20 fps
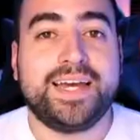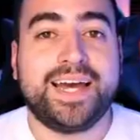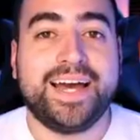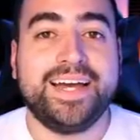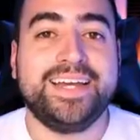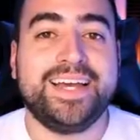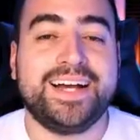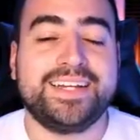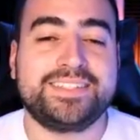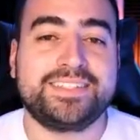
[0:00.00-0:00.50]

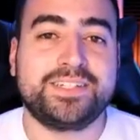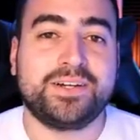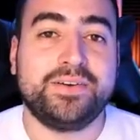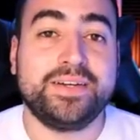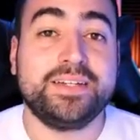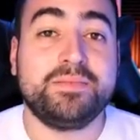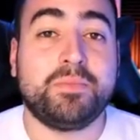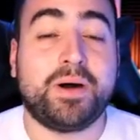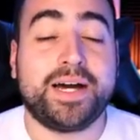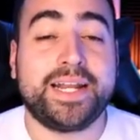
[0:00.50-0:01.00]
Hey, how's it
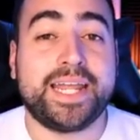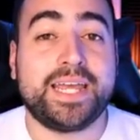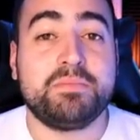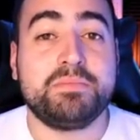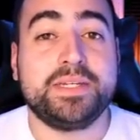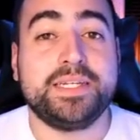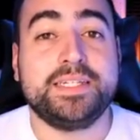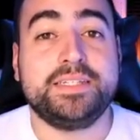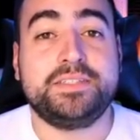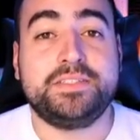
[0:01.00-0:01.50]
going? My
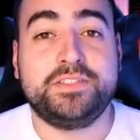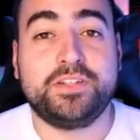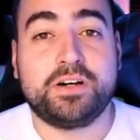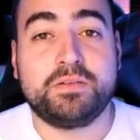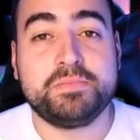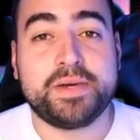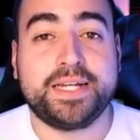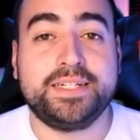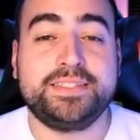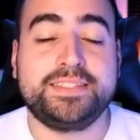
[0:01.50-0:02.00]
name is
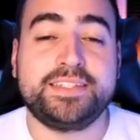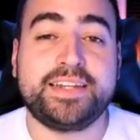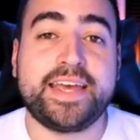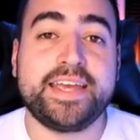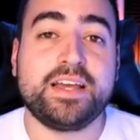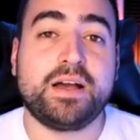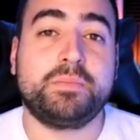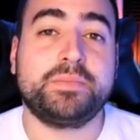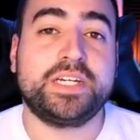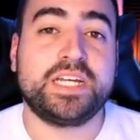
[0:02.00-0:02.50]
Dom and
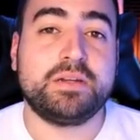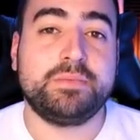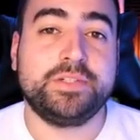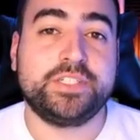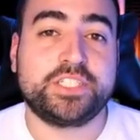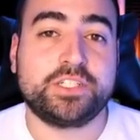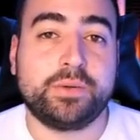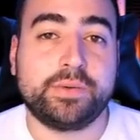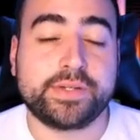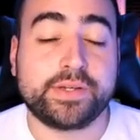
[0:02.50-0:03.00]
today I'm going to
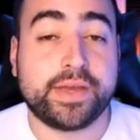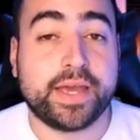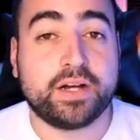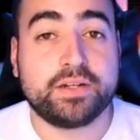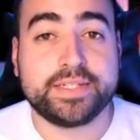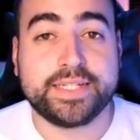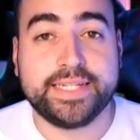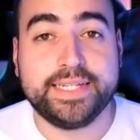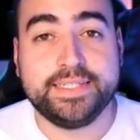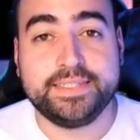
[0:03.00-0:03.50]
be showing you
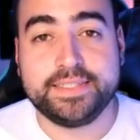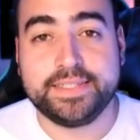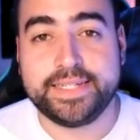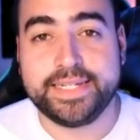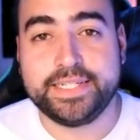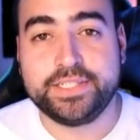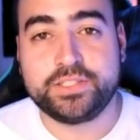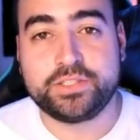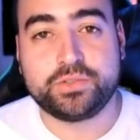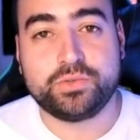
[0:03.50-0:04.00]
how easy it
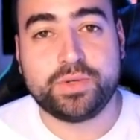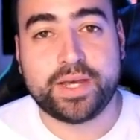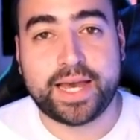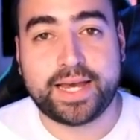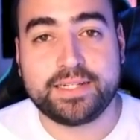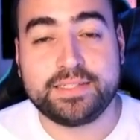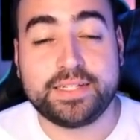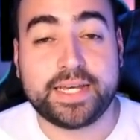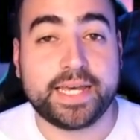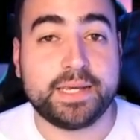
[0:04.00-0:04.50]
is to
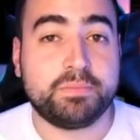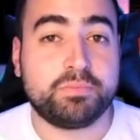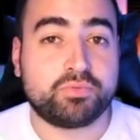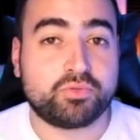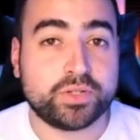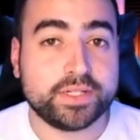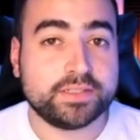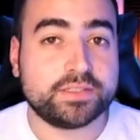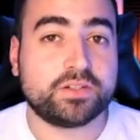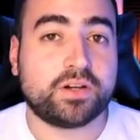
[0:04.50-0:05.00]
add a
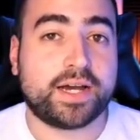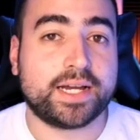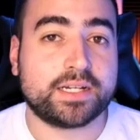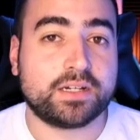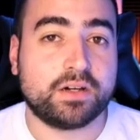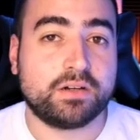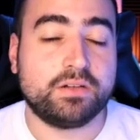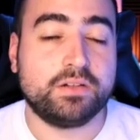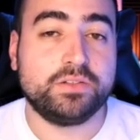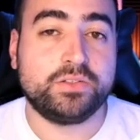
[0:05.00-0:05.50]
print
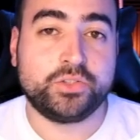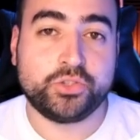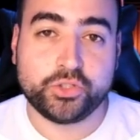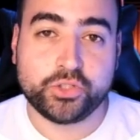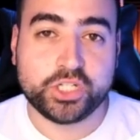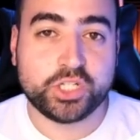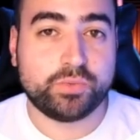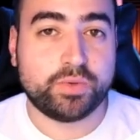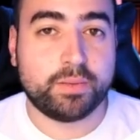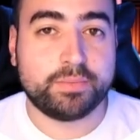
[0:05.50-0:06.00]
icon
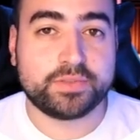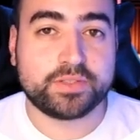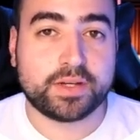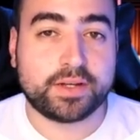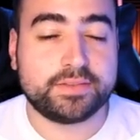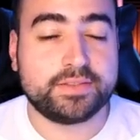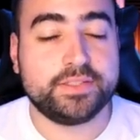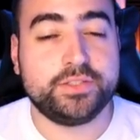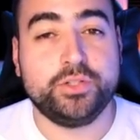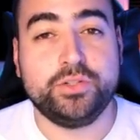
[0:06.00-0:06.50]
to your
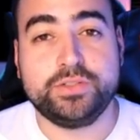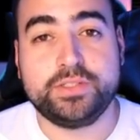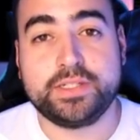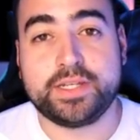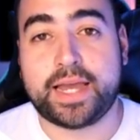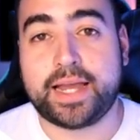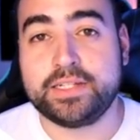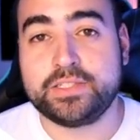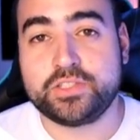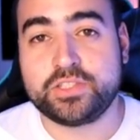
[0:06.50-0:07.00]
websites
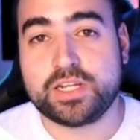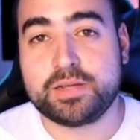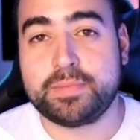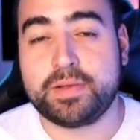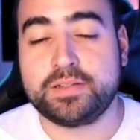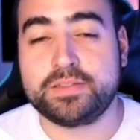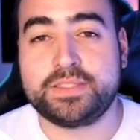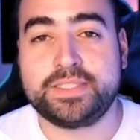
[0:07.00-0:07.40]
using HTML,